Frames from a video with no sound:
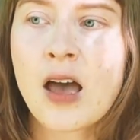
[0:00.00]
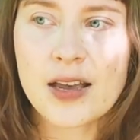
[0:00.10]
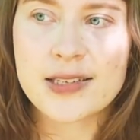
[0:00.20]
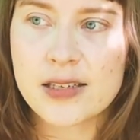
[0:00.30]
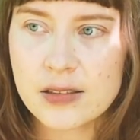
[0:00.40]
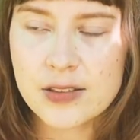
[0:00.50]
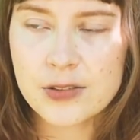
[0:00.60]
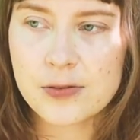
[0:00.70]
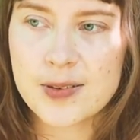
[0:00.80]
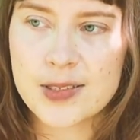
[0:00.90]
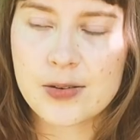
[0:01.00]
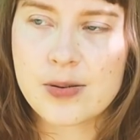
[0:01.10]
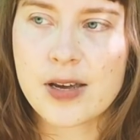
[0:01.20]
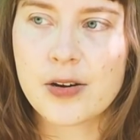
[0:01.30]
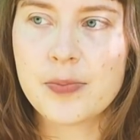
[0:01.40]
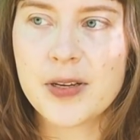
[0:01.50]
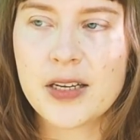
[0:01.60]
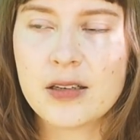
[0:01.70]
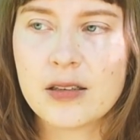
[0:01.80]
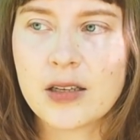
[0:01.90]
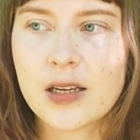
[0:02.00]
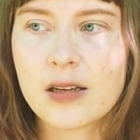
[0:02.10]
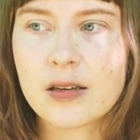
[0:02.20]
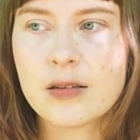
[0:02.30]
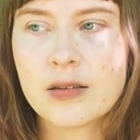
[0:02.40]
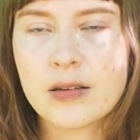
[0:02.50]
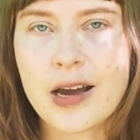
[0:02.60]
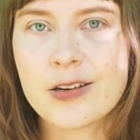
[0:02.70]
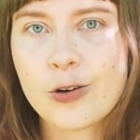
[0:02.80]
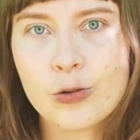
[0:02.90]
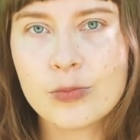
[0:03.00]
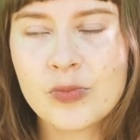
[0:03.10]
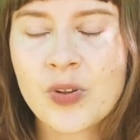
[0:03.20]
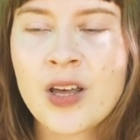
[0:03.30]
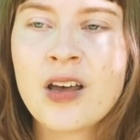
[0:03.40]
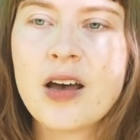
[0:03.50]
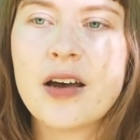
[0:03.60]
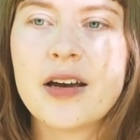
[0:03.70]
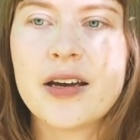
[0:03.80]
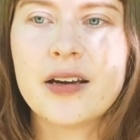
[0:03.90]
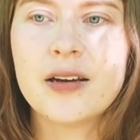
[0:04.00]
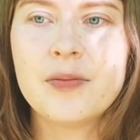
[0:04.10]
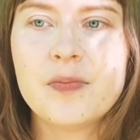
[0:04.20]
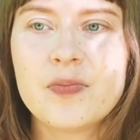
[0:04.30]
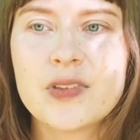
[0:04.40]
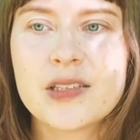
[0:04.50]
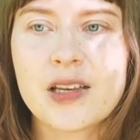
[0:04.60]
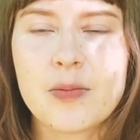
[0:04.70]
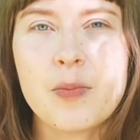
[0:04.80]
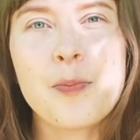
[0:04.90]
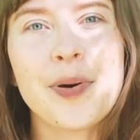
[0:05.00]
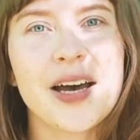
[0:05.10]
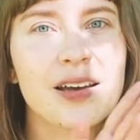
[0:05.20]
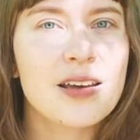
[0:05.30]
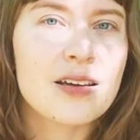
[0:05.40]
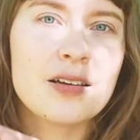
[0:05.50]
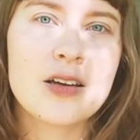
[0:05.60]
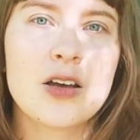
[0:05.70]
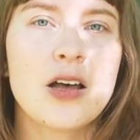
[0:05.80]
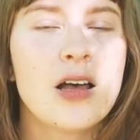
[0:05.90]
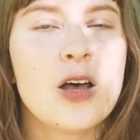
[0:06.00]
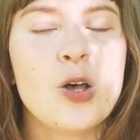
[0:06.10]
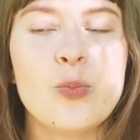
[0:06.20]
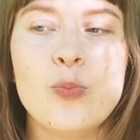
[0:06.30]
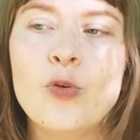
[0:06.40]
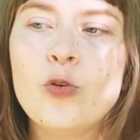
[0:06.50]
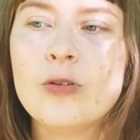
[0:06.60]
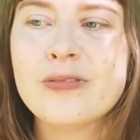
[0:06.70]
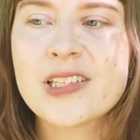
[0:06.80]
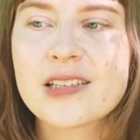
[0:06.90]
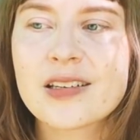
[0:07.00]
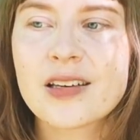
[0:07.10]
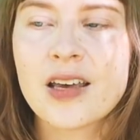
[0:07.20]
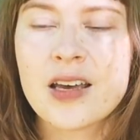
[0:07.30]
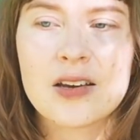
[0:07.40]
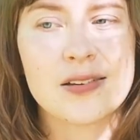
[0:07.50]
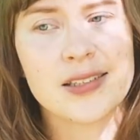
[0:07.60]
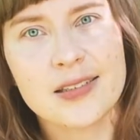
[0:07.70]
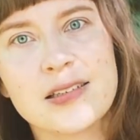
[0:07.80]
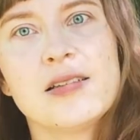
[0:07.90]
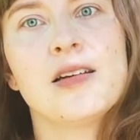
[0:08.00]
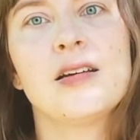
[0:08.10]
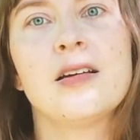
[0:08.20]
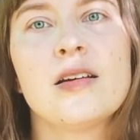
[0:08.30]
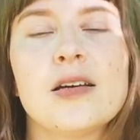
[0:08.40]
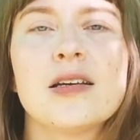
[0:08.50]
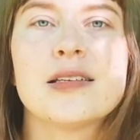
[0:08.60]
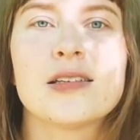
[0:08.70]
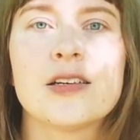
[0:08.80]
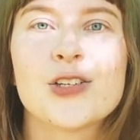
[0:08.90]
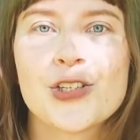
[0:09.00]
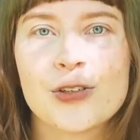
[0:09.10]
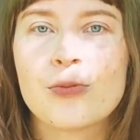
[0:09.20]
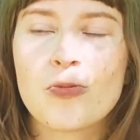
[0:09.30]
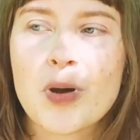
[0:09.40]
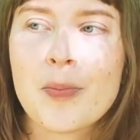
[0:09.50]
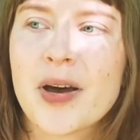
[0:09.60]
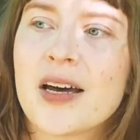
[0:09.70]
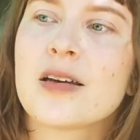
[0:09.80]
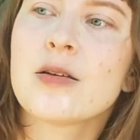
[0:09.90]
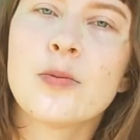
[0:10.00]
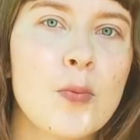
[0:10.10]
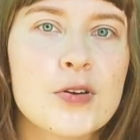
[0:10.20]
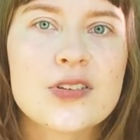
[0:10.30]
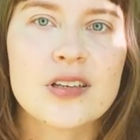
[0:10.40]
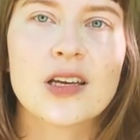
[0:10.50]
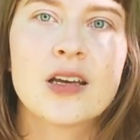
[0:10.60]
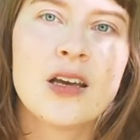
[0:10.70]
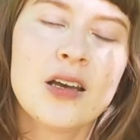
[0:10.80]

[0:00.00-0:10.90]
I still do physiotherapy like at home. Some back moves, because it's an issue with my back mostly,